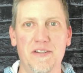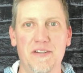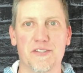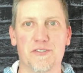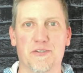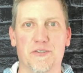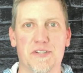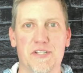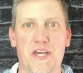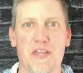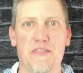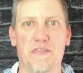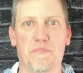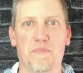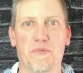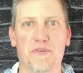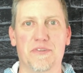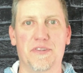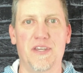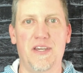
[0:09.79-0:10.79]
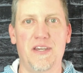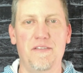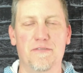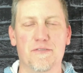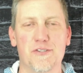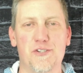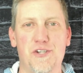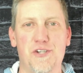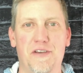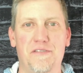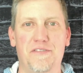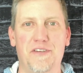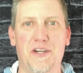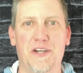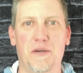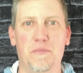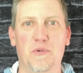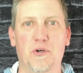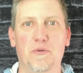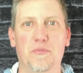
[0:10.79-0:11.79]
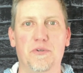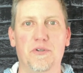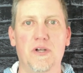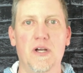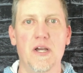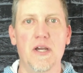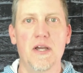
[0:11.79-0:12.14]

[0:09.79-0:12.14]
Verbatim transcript: It's our 10th birthday for JVI Mobile.